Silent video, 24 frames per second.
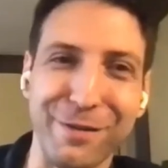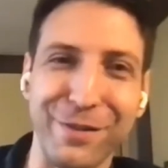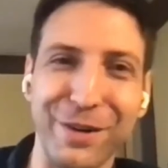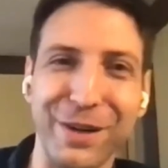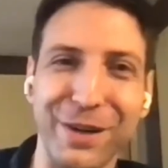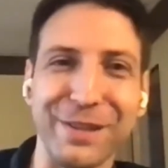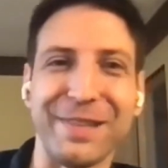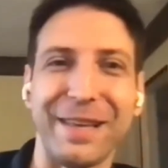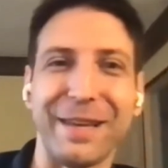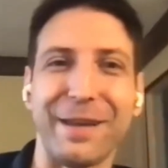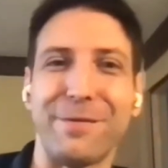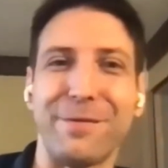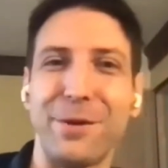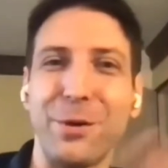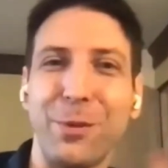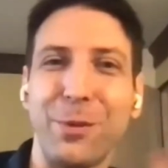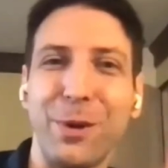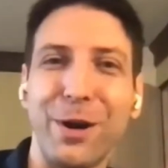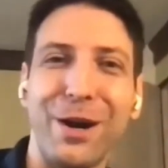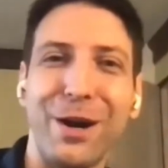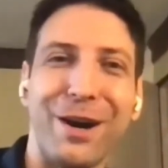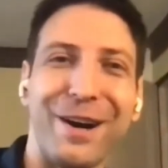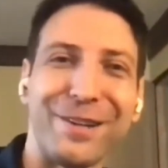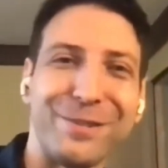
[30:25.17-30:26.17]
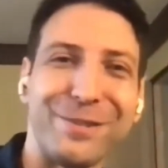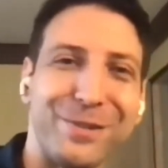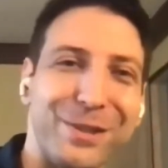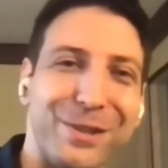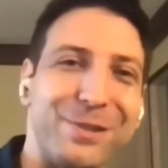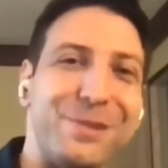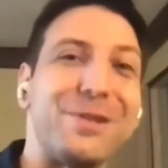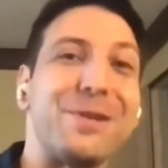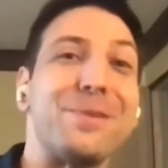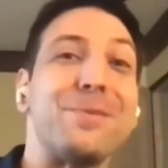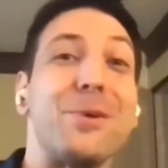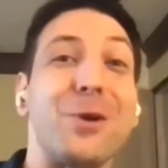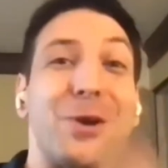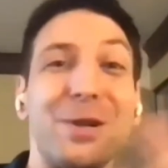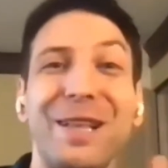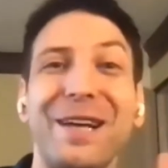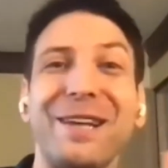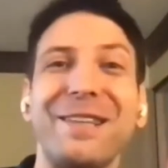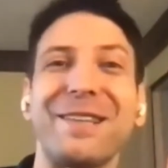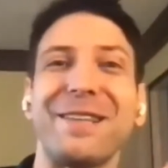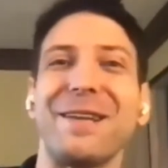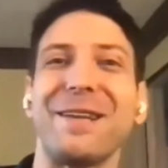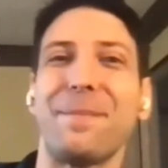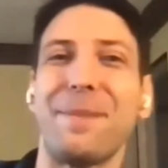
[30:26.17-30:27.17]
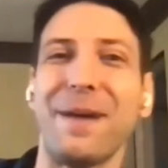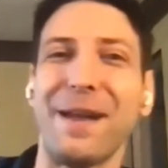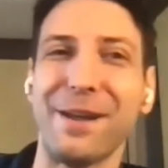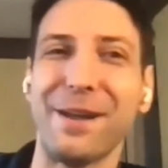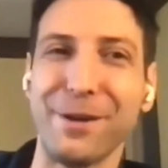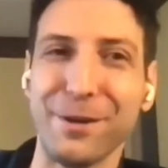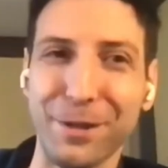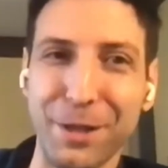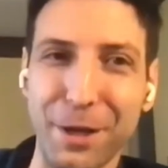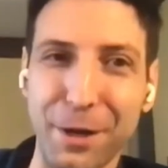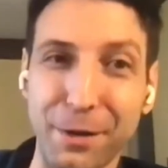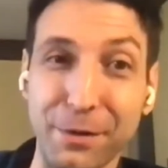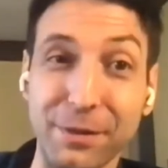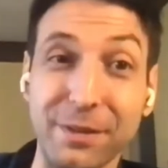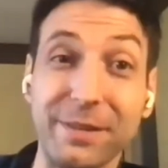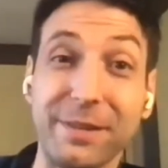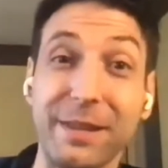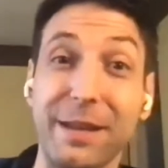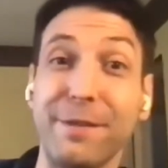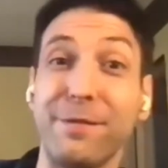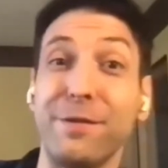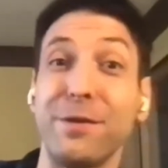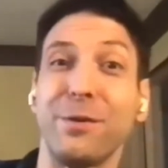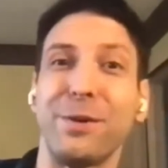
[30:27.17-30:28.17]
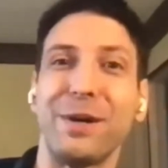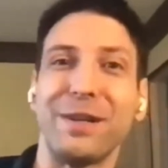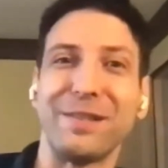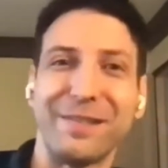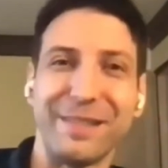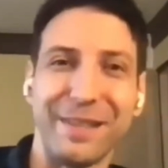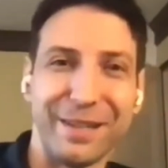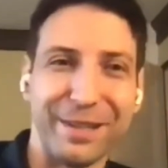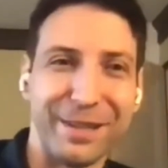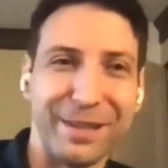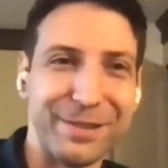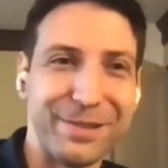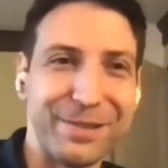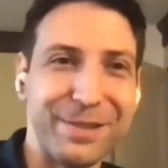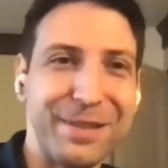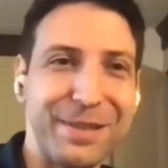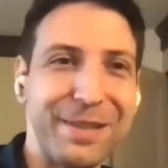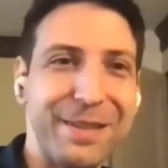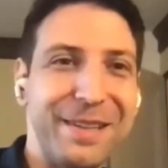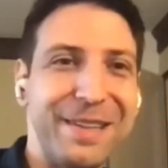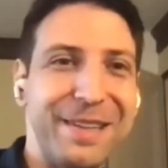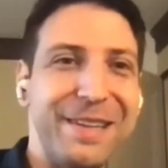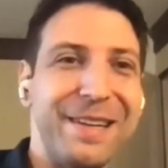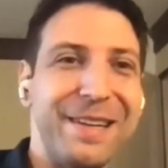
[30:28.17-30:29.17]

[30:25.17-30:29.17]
universe, like if you wear Oxfords, you're more likely to pay your loans than if you wear sneakers.